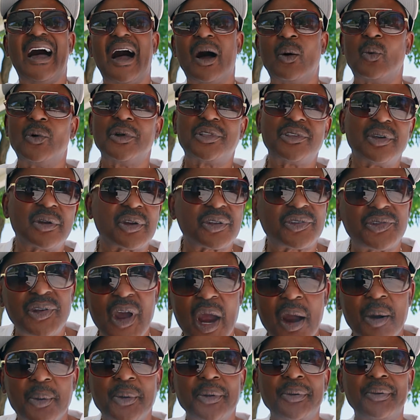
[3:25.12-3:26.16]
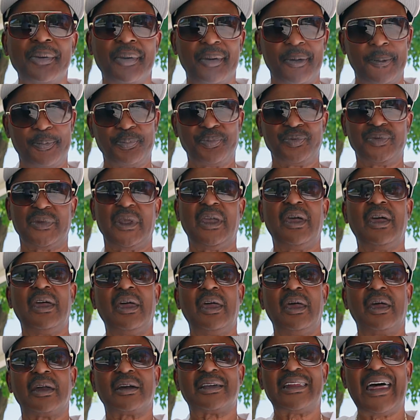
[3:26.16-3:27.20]
I went to the service
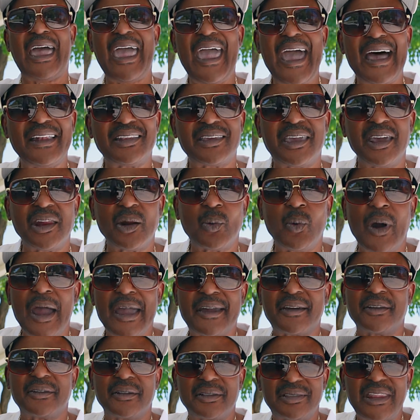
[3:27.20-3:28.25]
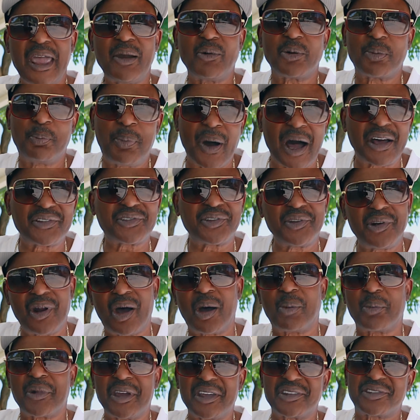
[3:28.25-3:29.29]
because I had to get away because they was busting
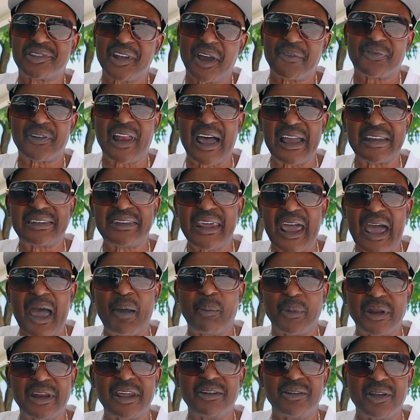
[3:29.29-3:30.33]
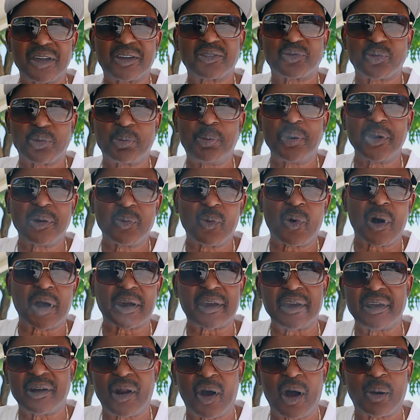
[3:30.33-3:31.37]
on me and stuff like that. I mean, they niggas was putting
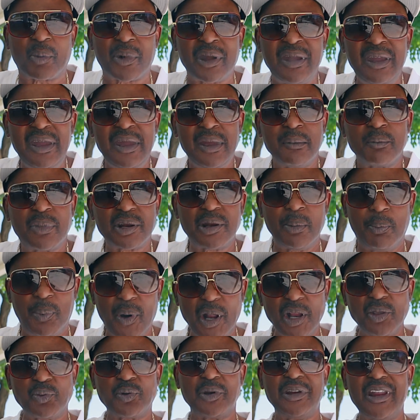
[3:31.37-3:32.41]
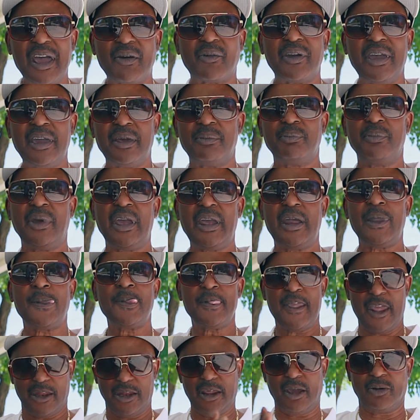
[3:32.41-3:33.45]
work in on me, but the bullets would never hit
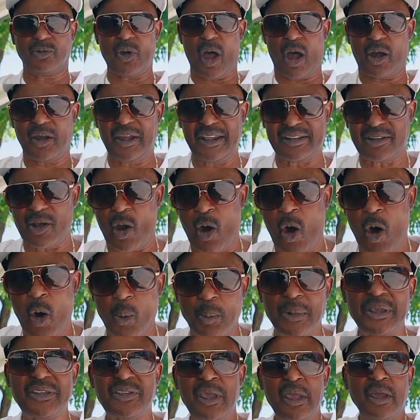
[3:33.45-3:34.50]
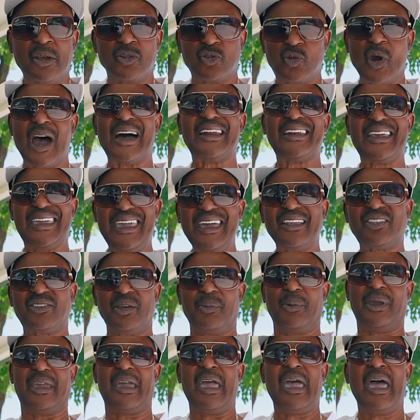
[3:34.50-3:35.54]
me. They was all hit the homies trying to get
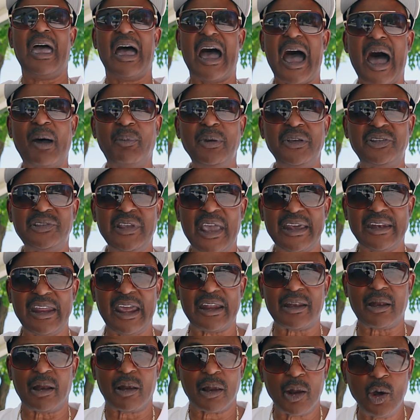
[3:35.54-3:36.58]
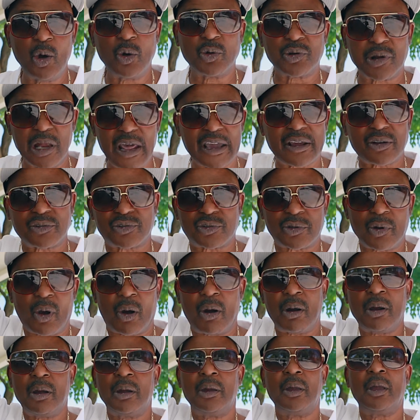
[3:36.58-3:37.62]
to me. I'll be standing at Lou's liquor
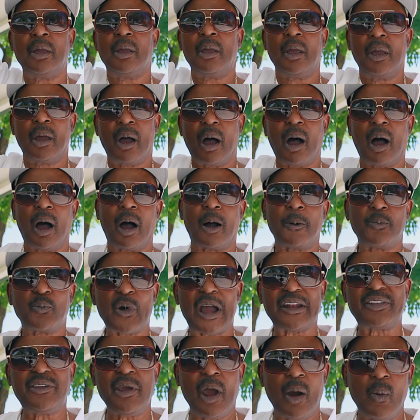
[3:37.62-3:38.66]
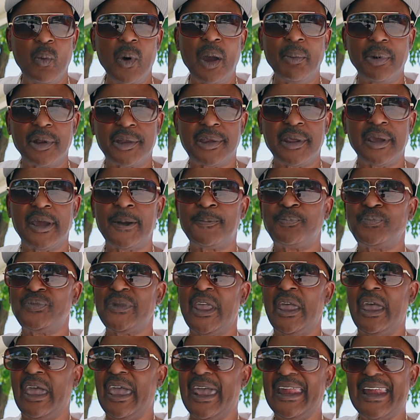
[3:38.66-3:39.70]
store uh, right there in Wilmington,
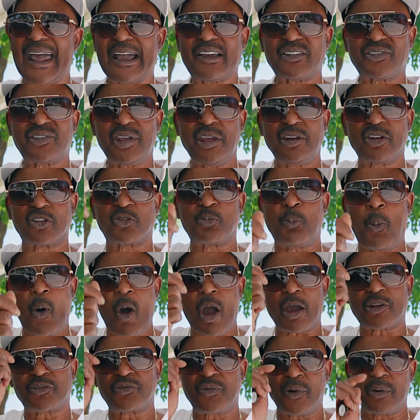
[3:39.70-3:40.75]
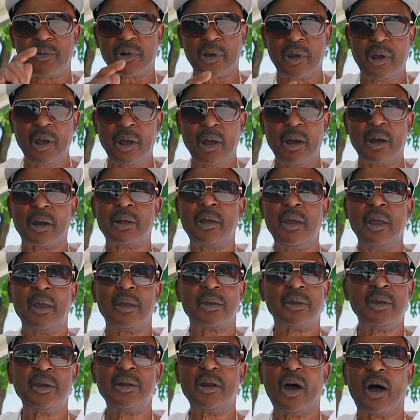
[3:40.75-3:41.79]
and I could see the sparks from the gun.
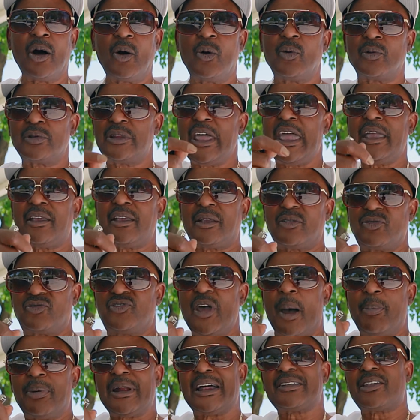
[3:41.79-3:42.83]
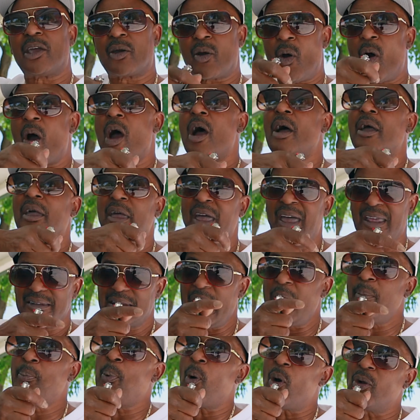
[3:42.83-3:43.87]
You know, they jumping out their car,
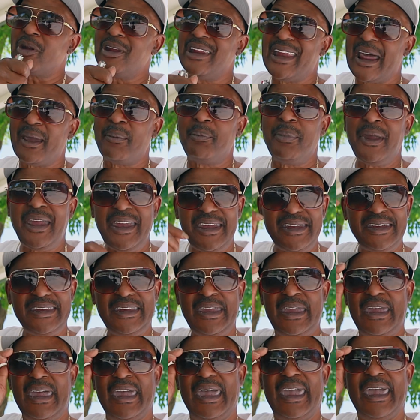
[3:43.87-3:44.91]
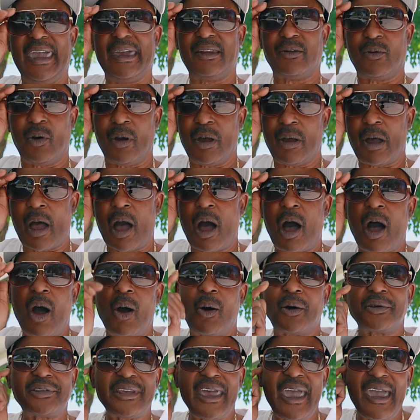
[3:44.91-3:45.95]
they pointed at me, and I
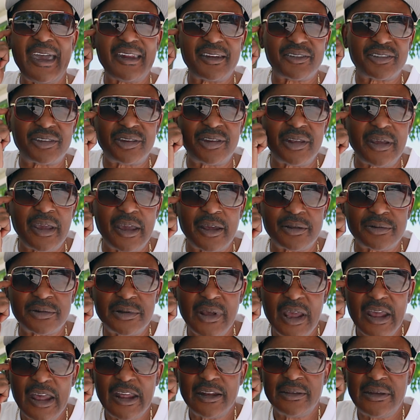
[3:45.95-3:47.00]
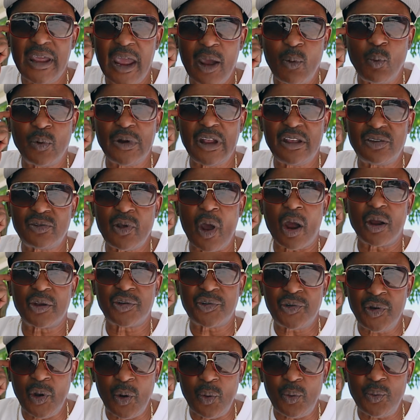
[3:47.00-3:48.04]
always had sense that when they start
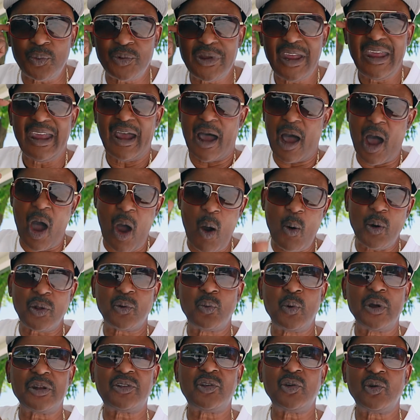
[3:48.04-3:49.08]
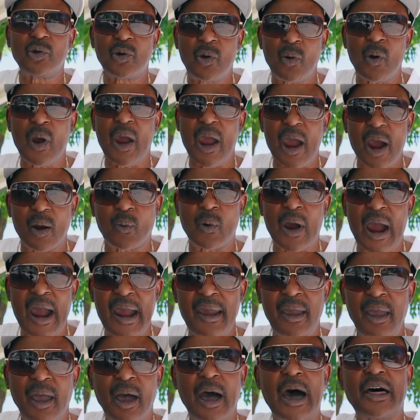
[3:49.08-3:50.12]
shooting, I always went to the ground,
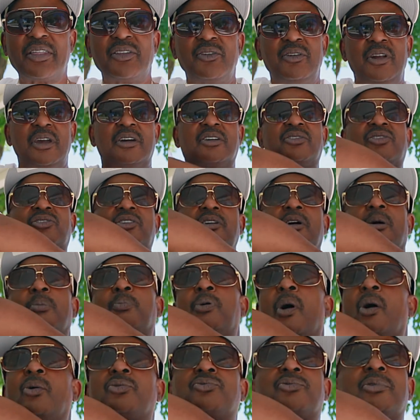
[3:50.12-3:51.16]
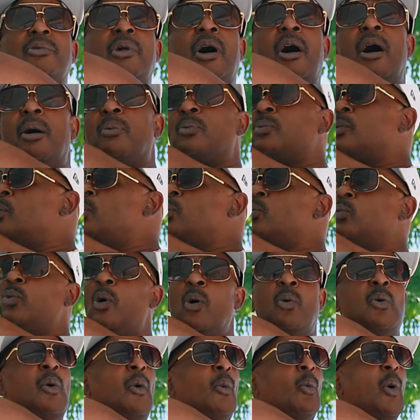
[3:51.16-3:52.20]
right? Other niggas still posted up, whoop,
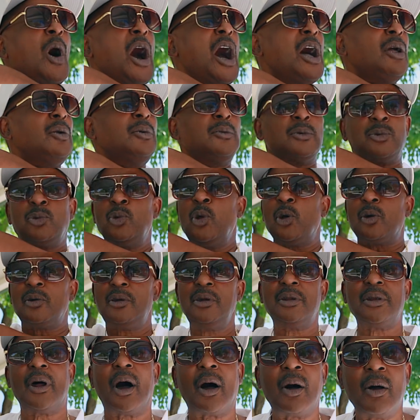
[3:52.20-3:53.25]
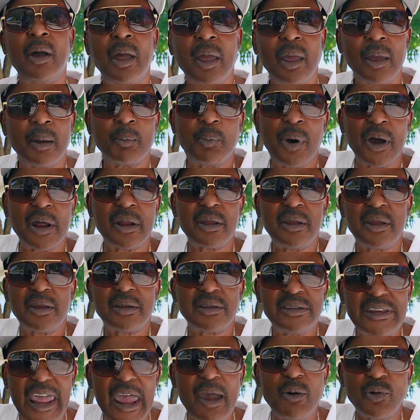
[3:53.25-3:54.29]
whoop, what? You know, but
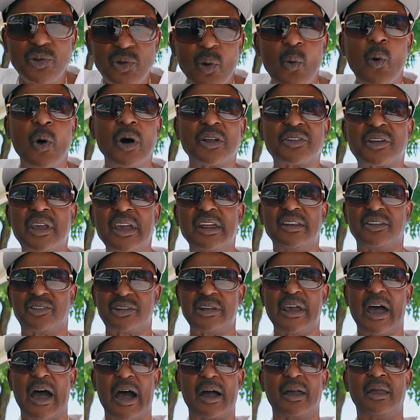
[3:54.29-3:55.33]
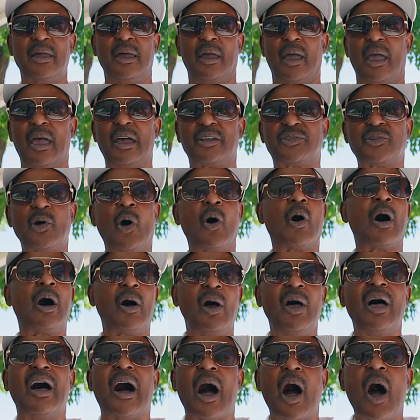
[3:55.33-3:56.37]
they was the ones getting shot. And
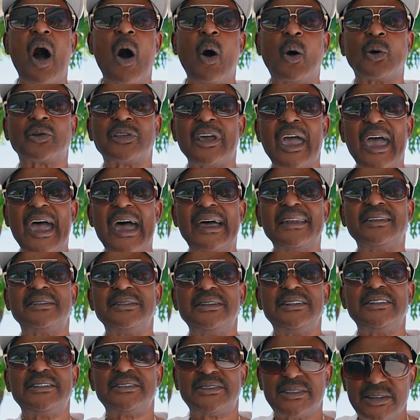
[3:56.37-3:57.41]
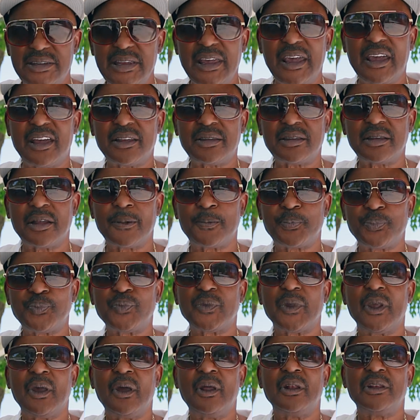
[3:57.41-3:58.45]
so I always had sense
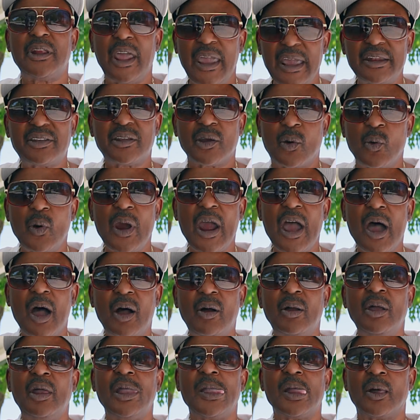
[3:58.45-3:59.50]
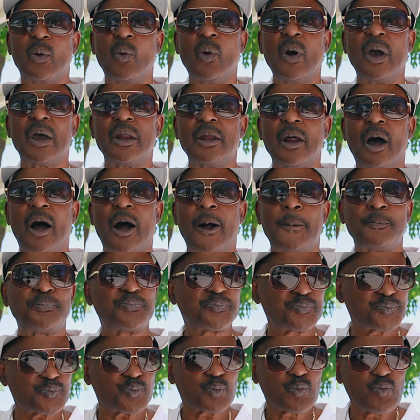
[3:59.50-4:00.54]
to hit the ground when uh,
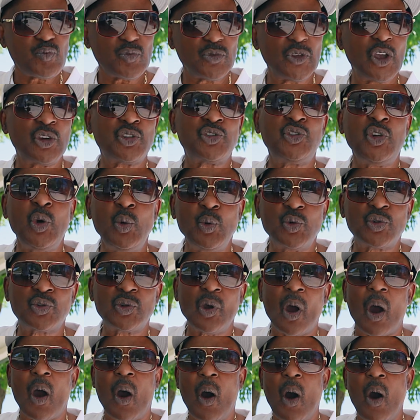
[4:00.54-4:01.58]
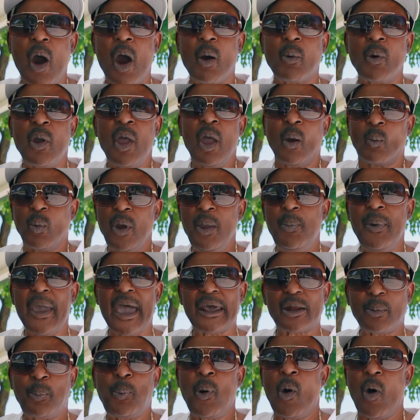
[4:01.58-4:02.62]
the shooting start. Or we be
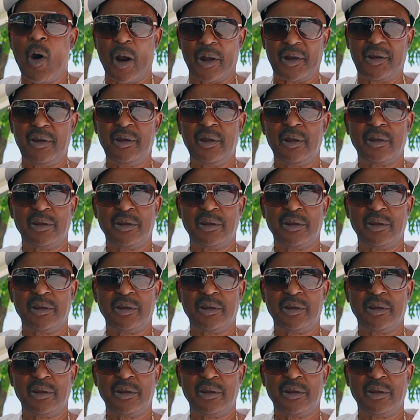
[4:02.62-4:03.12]
at a party.